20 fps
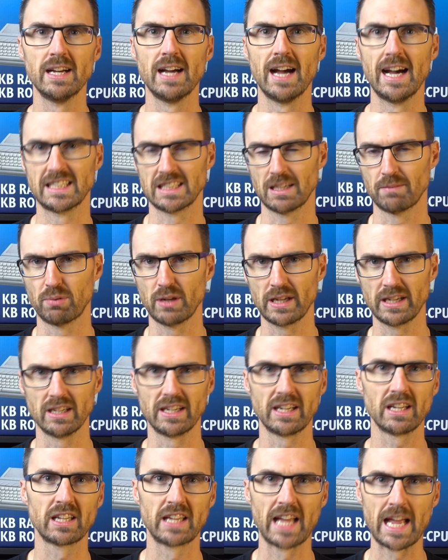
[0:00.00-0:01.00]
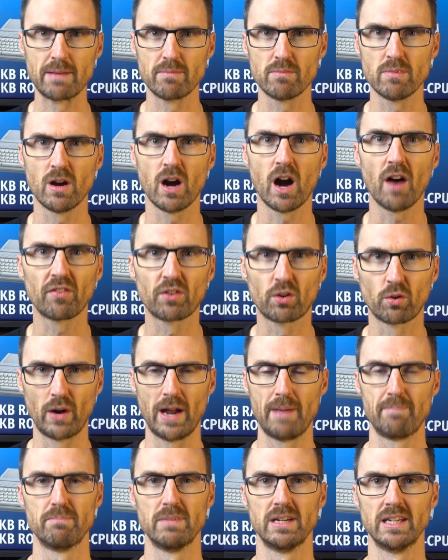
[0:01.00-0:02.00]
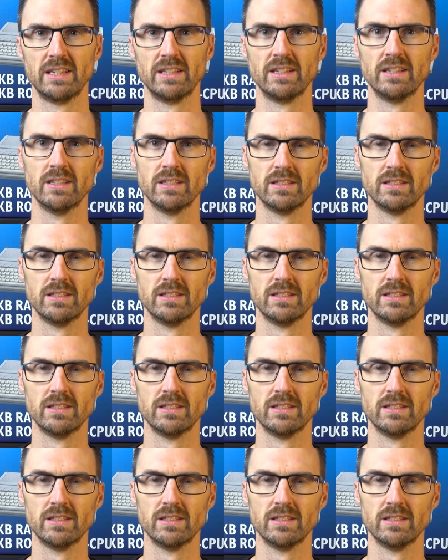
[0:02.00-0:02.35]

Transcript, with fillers: as I play a little game of Crapman.